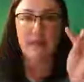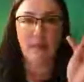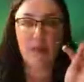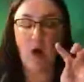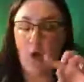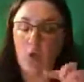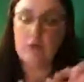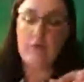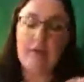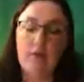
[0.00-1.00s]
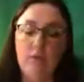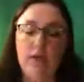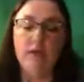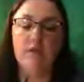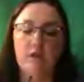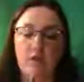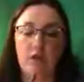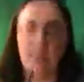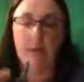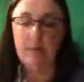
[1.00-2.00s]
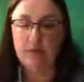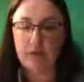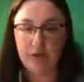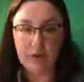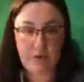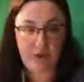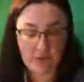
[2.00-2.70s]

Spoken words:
going to be cold to begin with, so you're going to be able to screw it in